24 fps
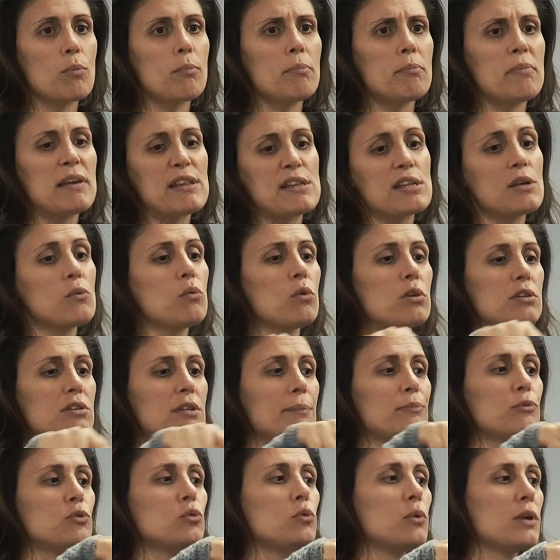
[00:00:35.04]
basically what
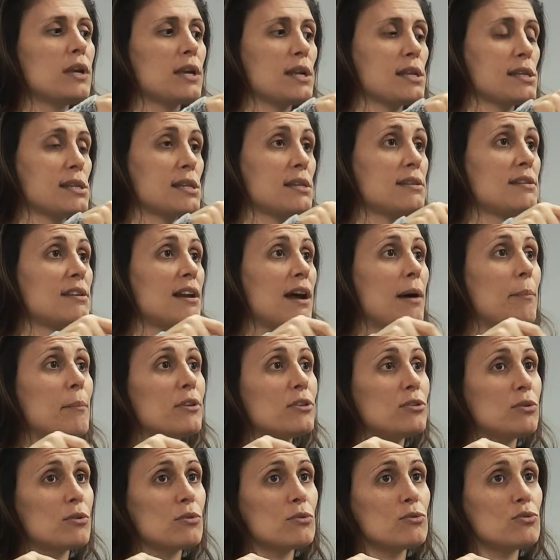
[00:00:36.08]
I'm doing is a
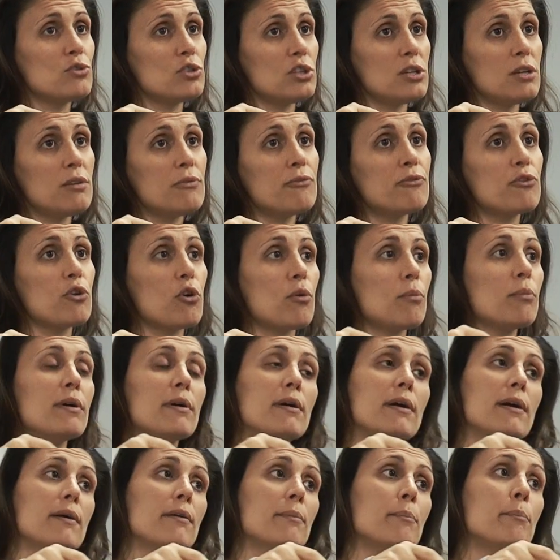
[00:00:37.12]
dramaturgy from
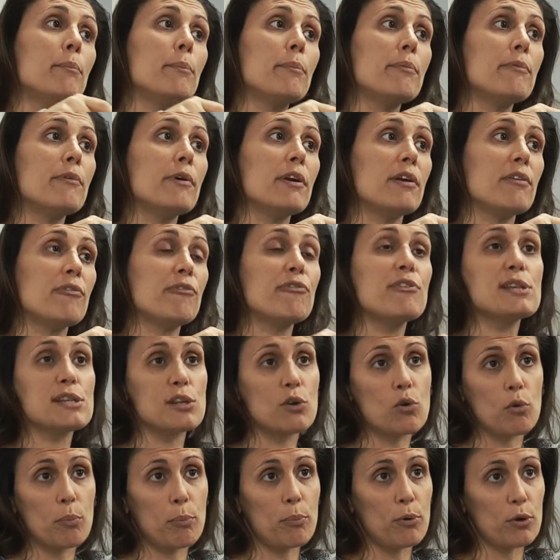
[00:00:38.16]
a
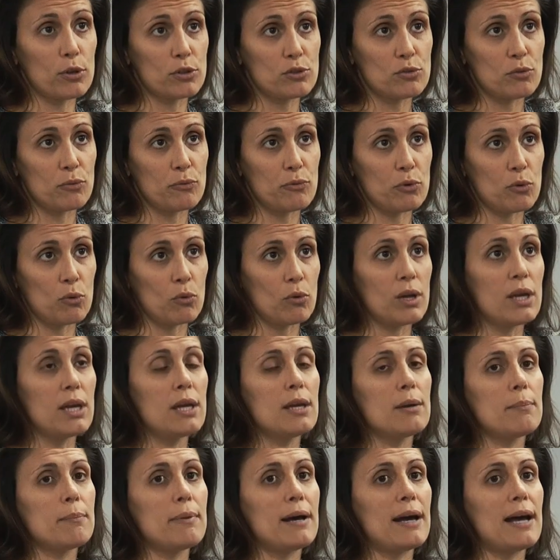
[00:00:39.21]
physical point of view.
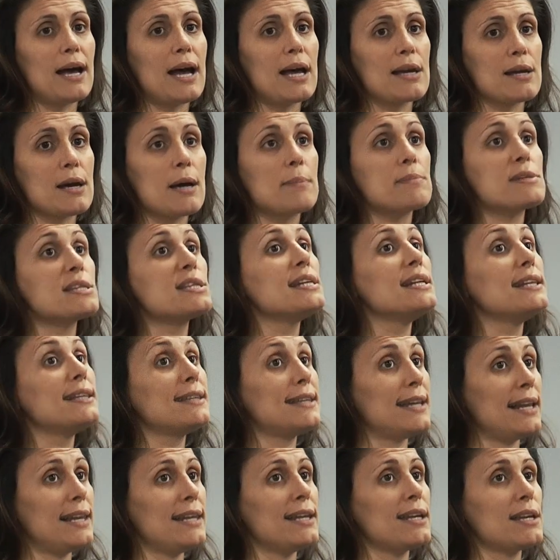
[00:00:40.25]
But I'm still
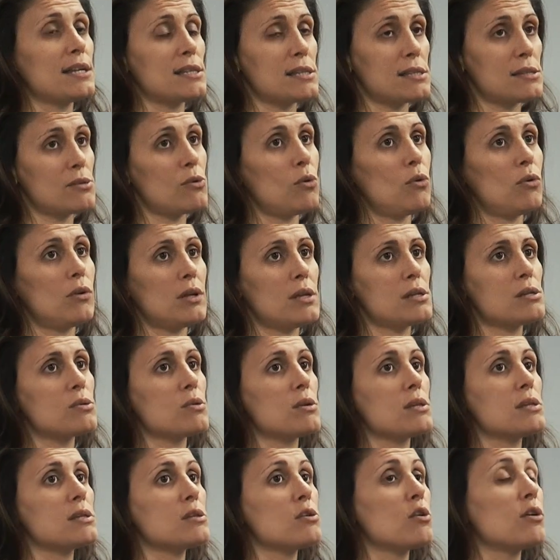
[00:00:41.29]
telling a story, so
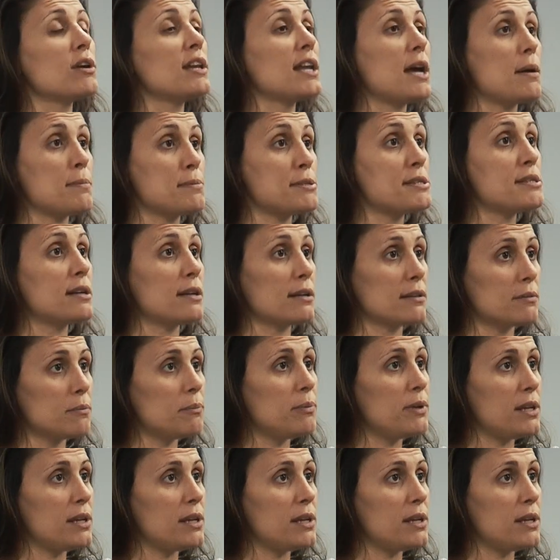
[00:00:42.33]
it's not an abstract